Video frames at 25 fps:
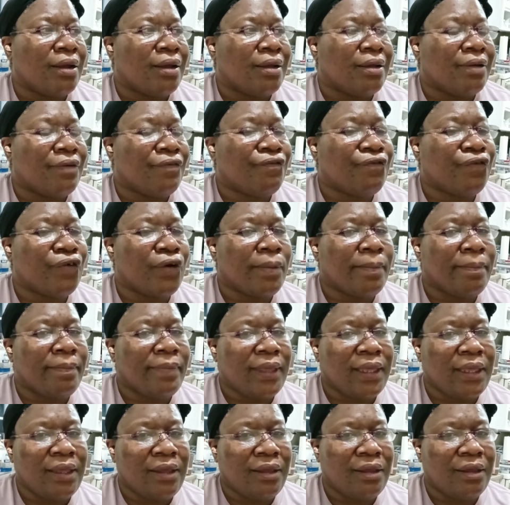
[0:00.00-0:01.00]
for
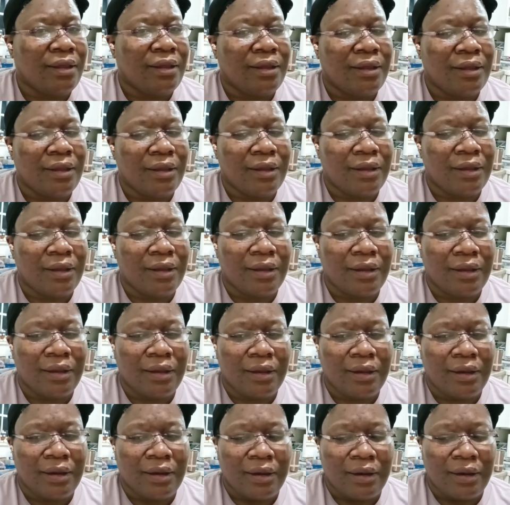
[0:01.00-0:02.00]
me,
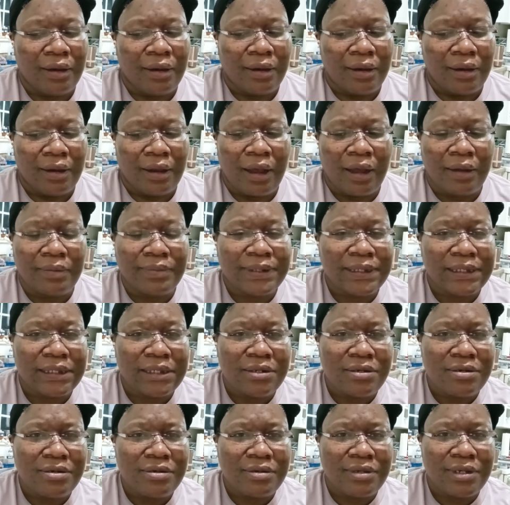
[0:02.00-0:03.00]
I'm
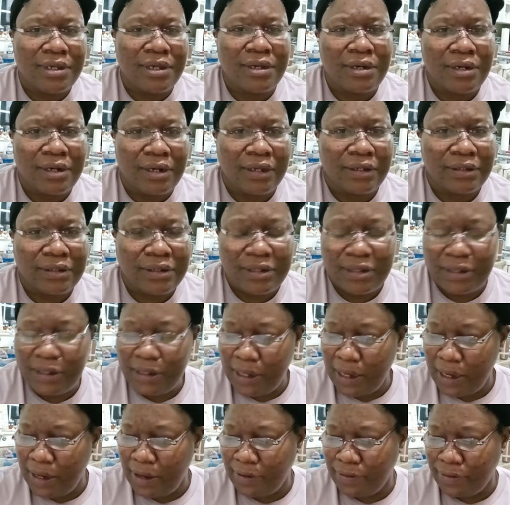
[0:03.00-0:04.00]
still getting it
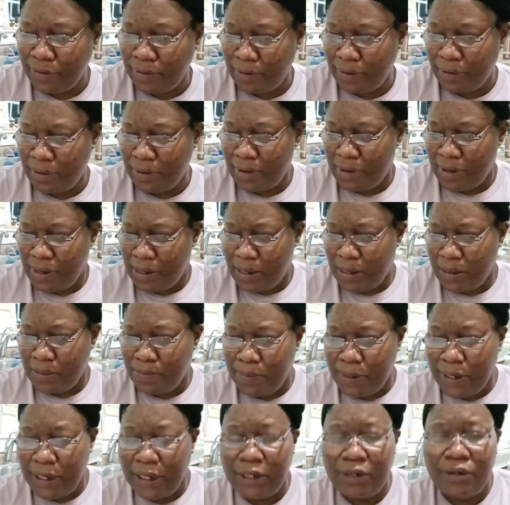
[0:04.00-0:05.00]
together.
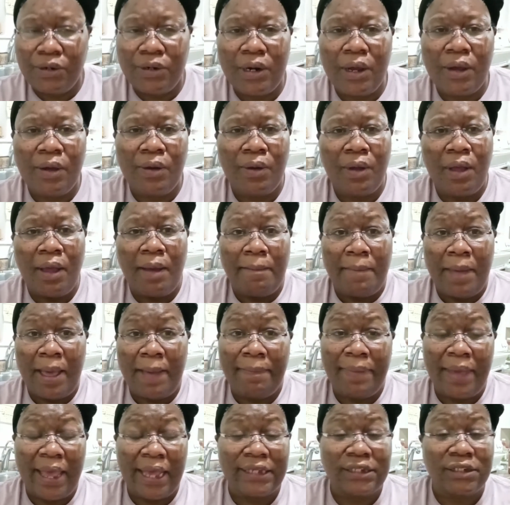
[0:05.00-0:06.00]
But, you know, my
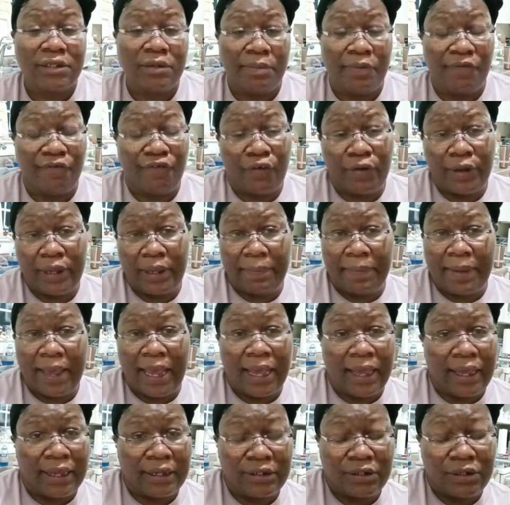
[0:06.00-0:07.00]
pastor, before he
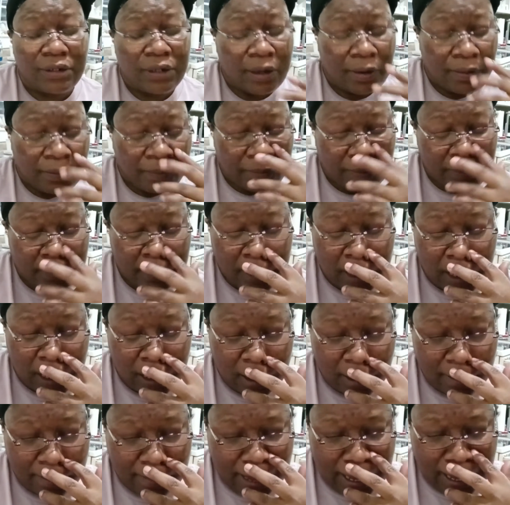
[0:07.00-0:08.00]
passed, you know,
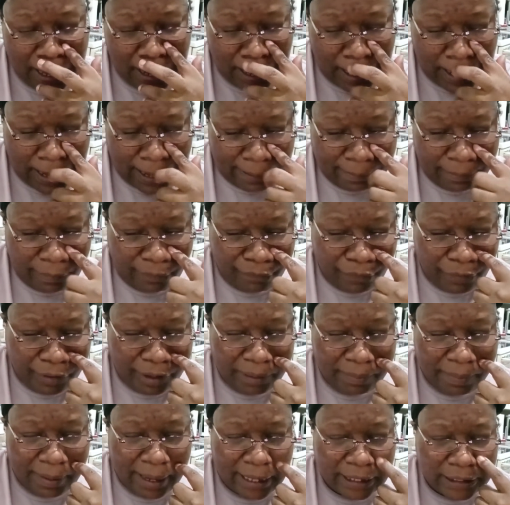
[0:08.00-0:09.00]
before
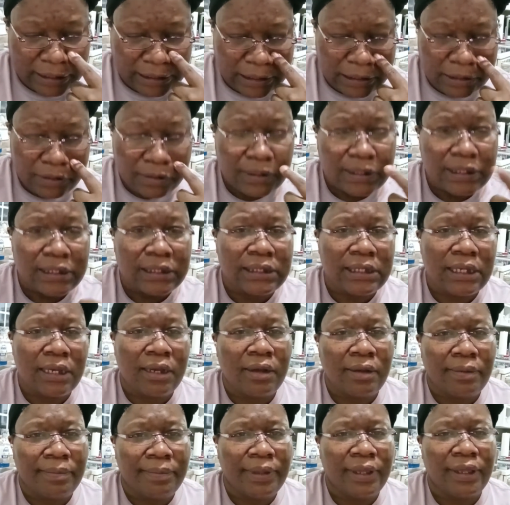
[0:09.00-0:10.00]
he passed, he used to
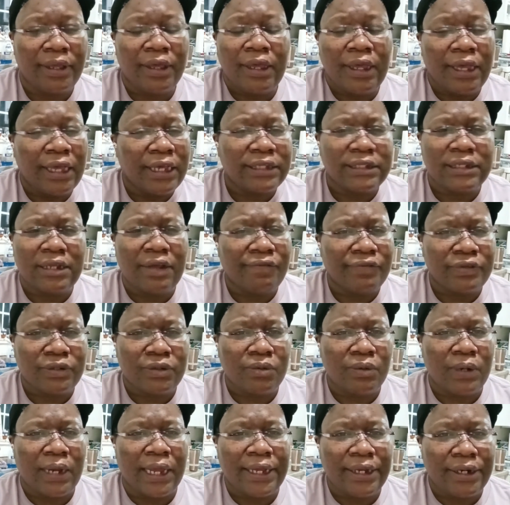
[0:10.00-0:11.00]
tell me, it's never too
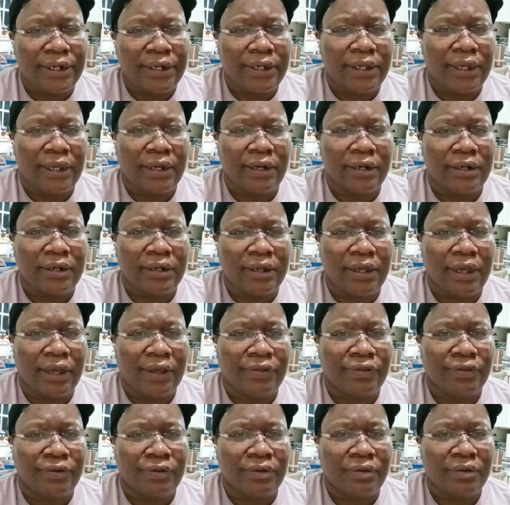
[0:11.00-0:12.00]
late to get it
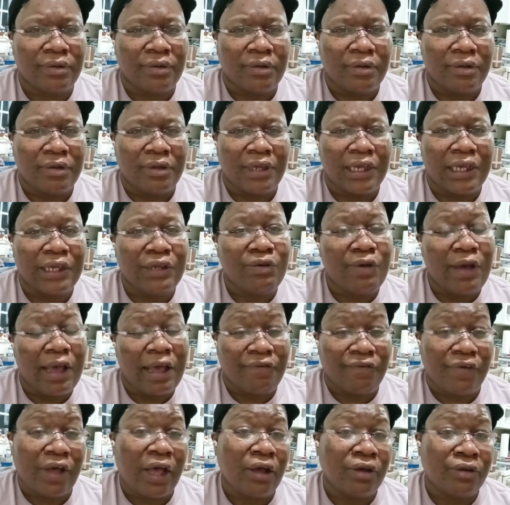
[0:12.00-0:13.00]
together. And you
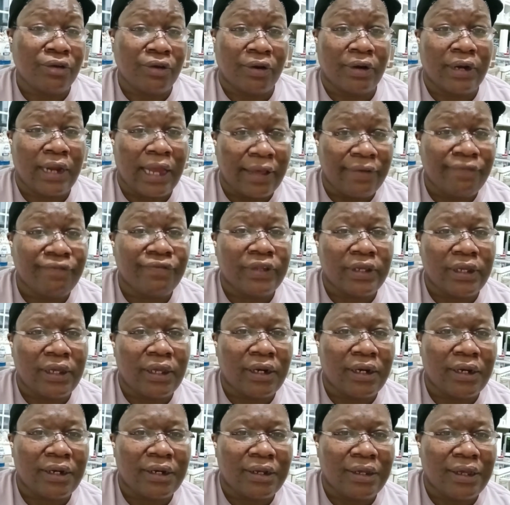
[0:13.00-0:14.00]
have all your life to
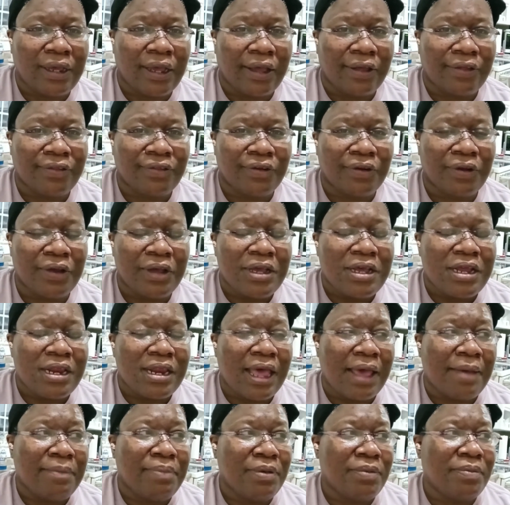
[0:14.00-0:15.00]
get it together.
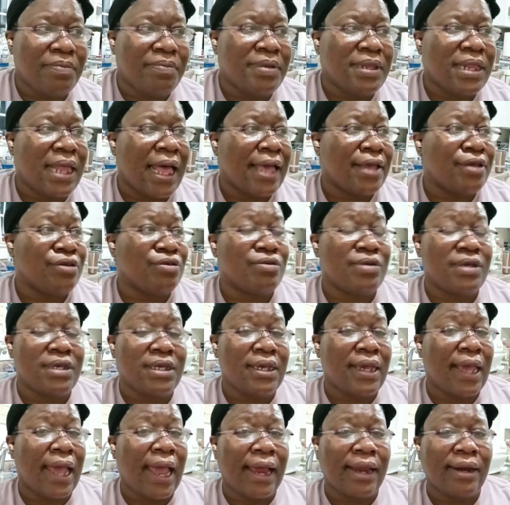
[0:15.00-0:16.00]
Like, people be like, you
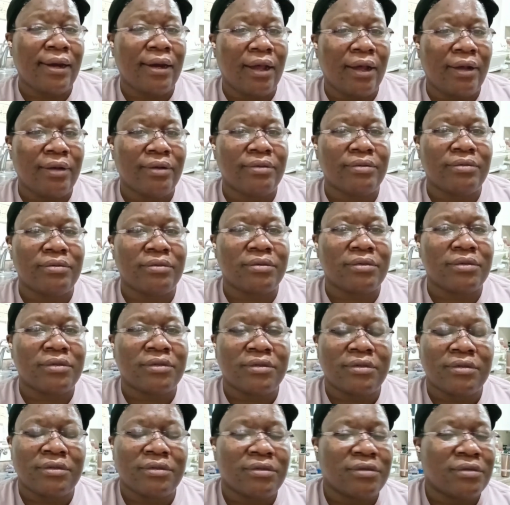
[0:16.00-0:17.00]
ain't got long.
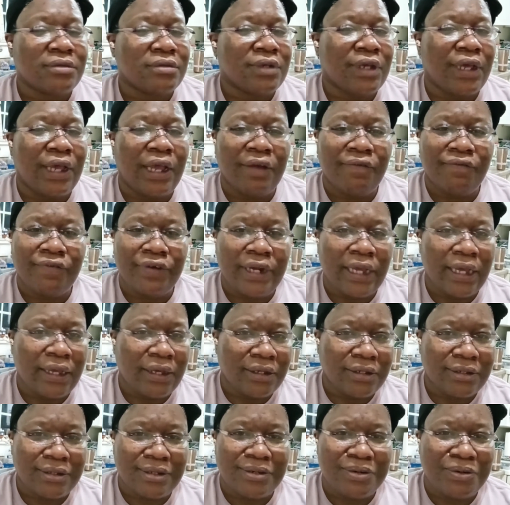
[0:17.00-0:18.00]
Every day
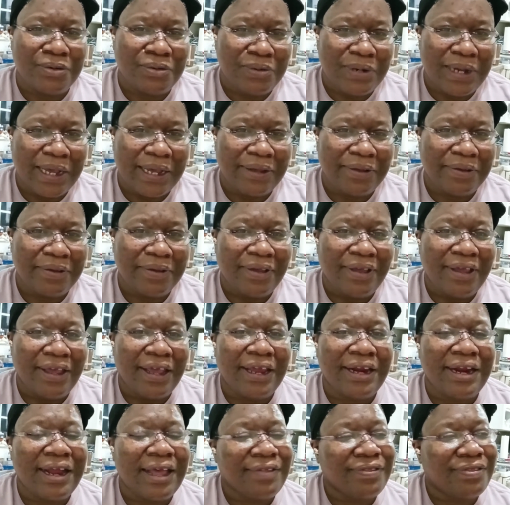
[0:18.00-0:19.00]
is a new day.
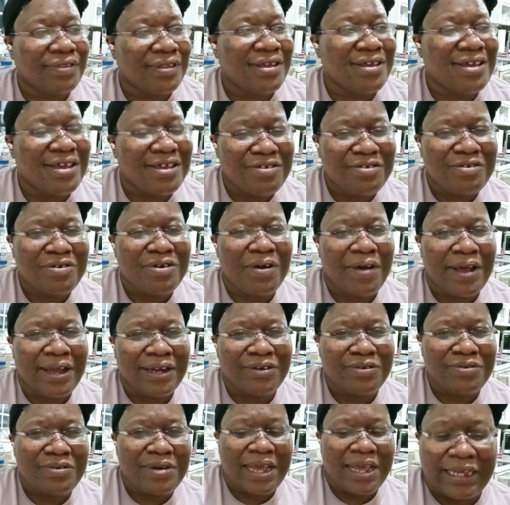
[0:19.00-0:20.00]
And I think, you know, I
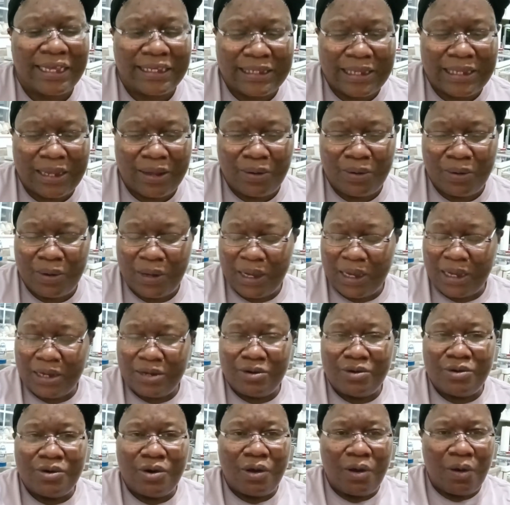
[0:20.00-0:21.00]
do So,
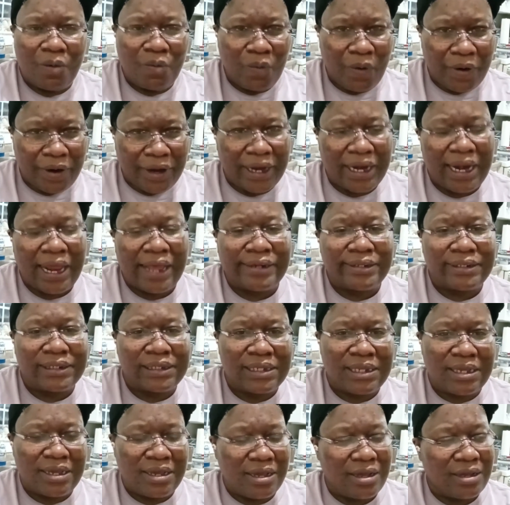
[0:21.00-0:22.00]
you know, I'm working out a
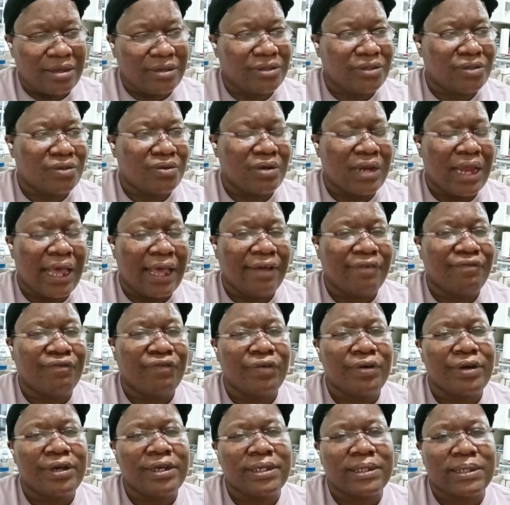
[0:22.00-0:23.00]
schedule. Like,
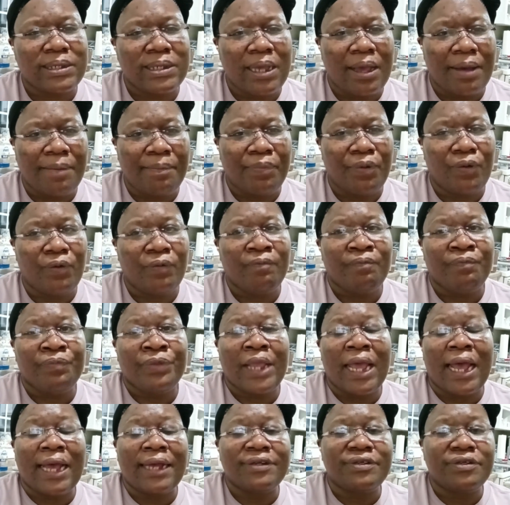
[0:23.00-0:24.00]
for example,
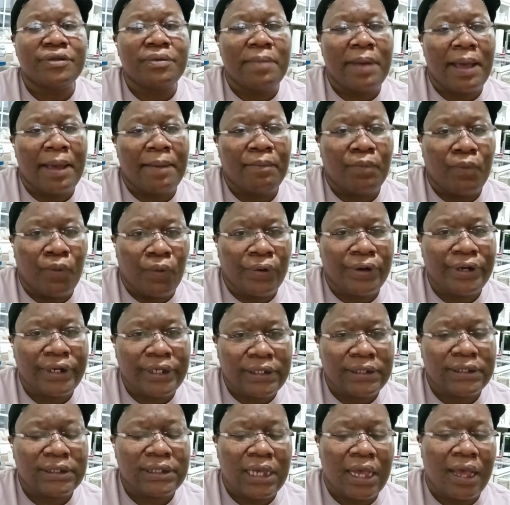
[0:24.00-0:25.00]
I do my
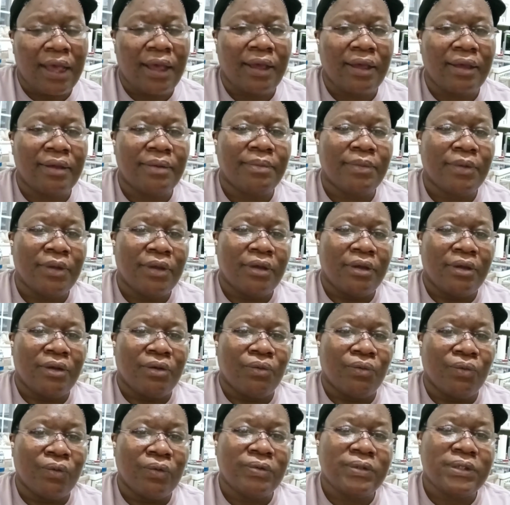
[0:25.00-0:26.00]
morning time
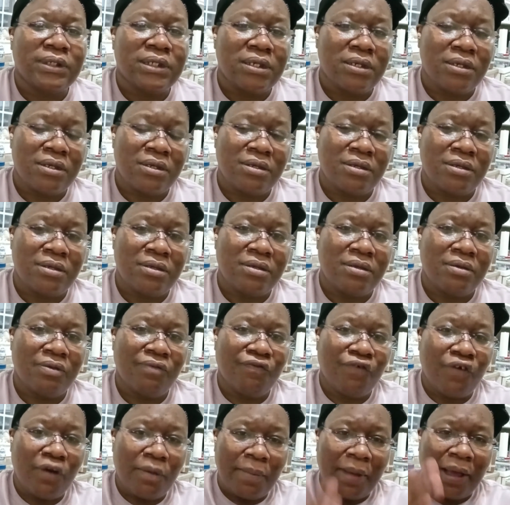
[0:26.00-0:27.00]
routine
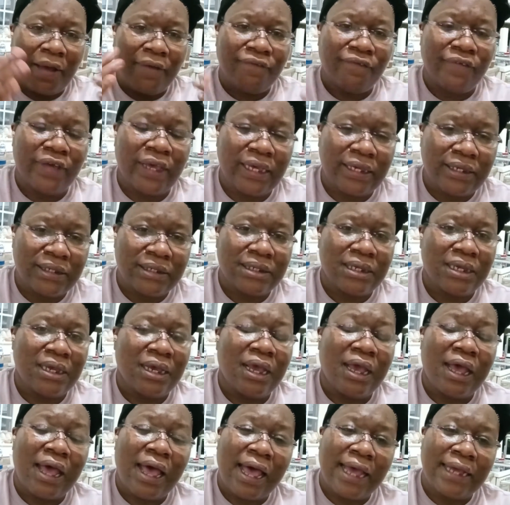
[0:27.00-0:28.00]
for my face.
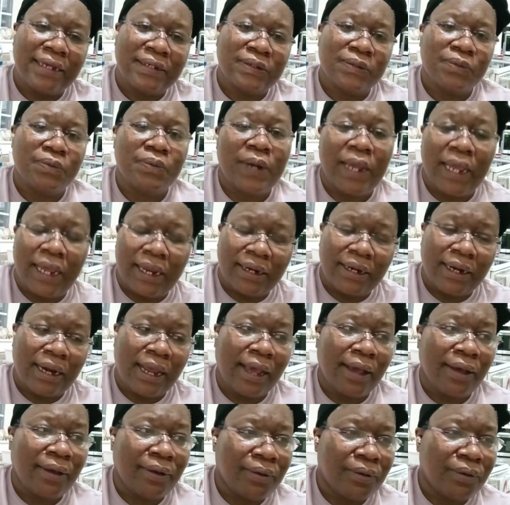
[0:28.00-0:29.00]
I do that
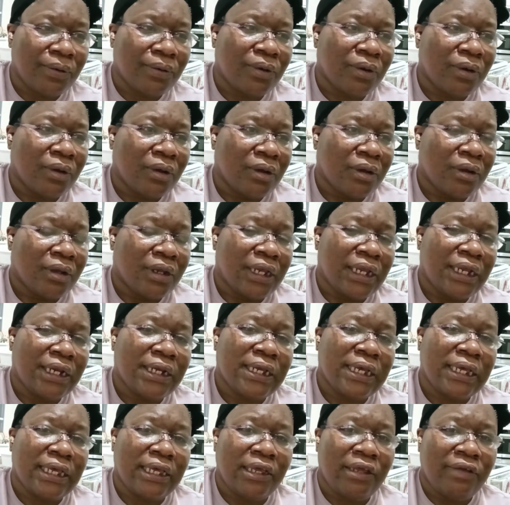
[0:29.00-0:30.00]
now. In the
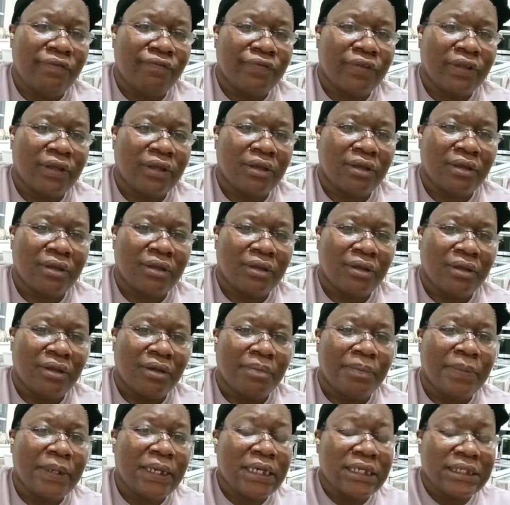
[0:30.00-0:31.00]
evening,
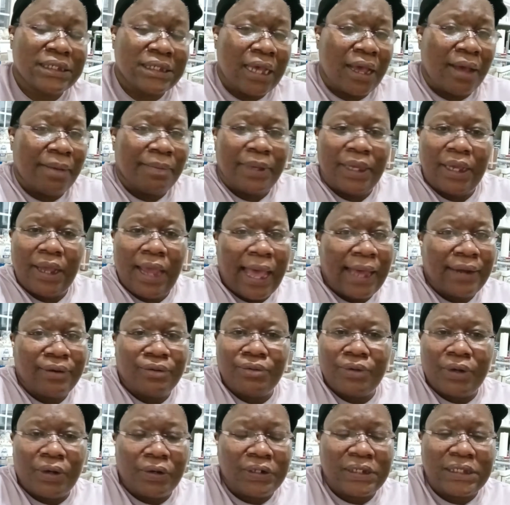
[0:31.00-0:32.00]
because I'm here, I
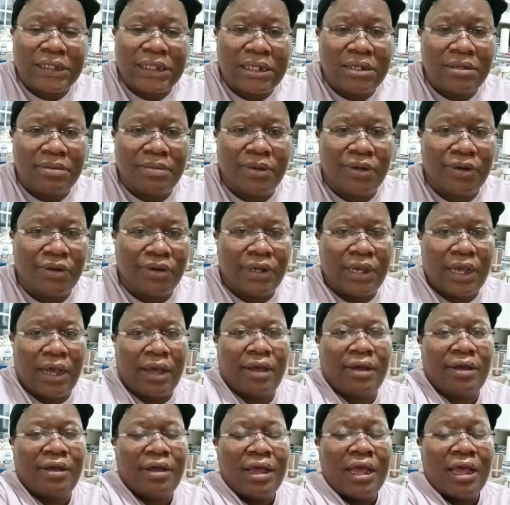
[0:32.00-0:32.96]
don't go to sleep here, y'all.